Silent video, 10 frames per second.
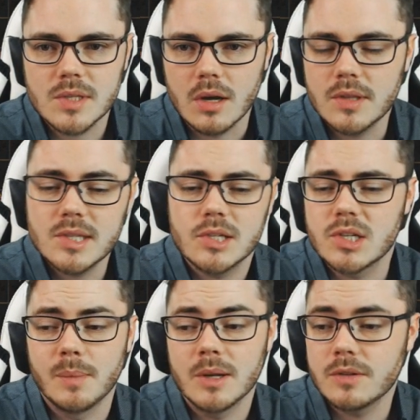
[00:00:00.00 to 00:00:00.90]
So this is
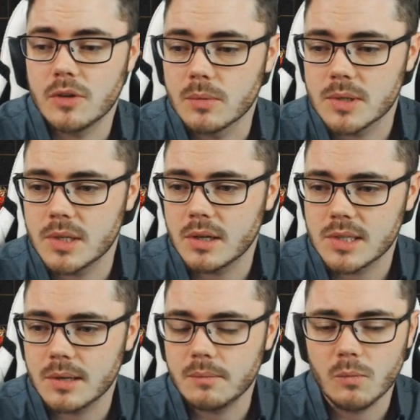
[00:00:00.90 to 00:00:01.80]
just a bunch of hubris
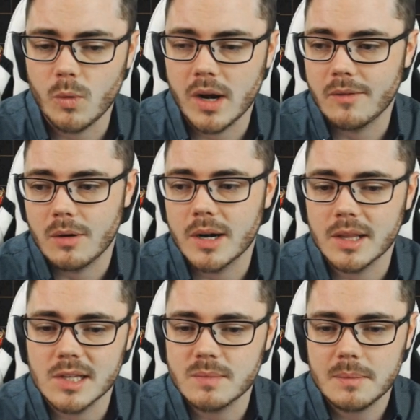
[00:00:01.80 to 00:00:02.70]
circlets. Whenever I'm
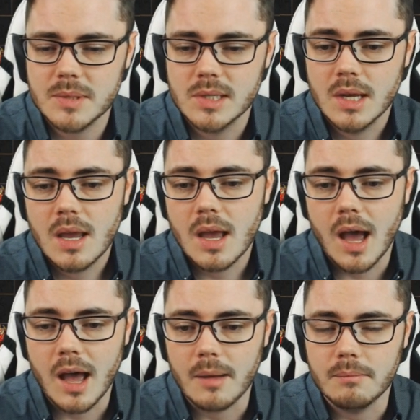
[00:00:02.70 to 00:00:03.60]
running these maps,
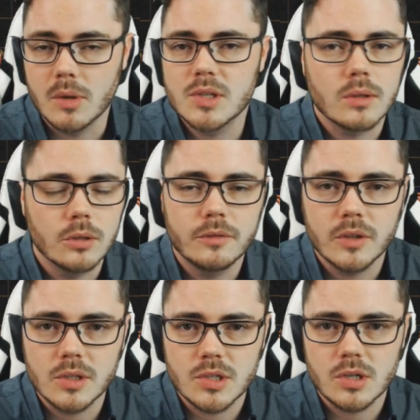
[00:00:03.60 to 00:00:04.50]
most good loot
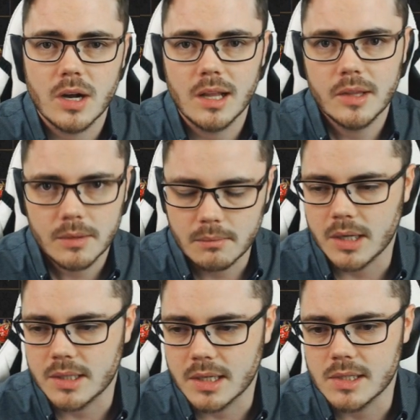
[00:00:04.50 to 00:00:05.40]
filters should highlight them.
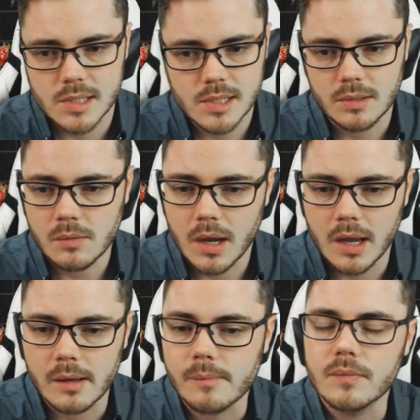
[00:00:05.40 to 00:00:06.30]
Mine does.
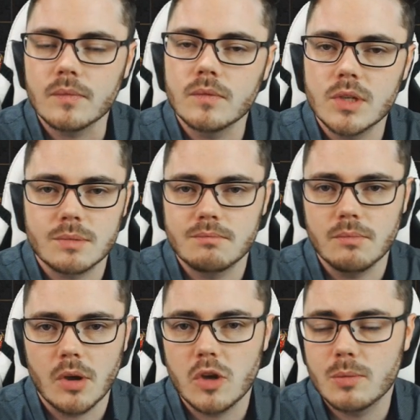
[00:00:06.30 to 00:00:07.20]
Just
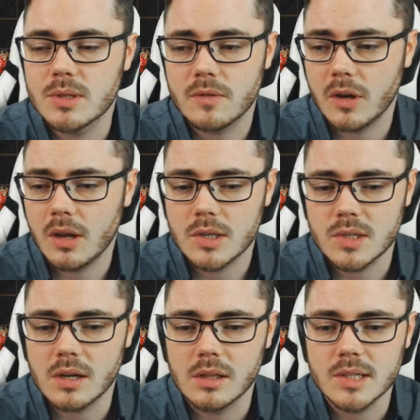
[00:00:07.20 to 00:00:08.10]
hubris
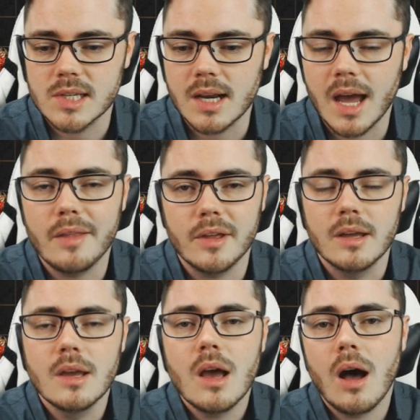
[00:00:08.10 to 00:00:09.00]
circlets and
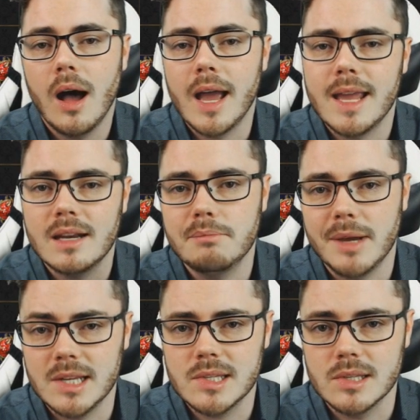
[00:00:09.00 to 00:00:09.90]
other high-end
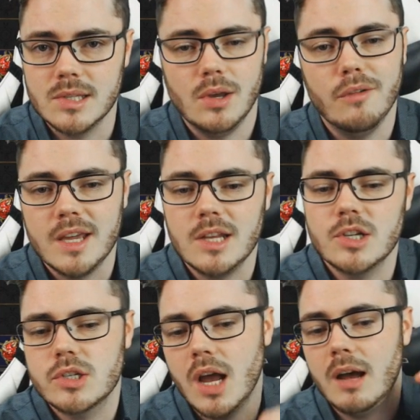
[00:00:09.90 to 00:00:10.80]
bases of
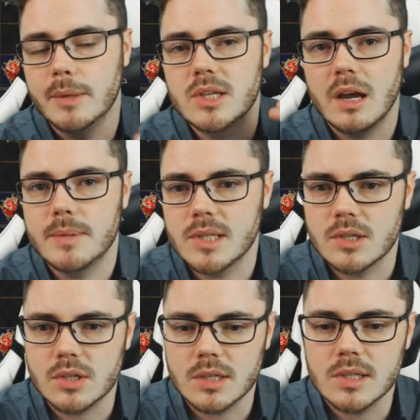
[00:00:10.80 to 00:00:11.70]
each armor type, essentially.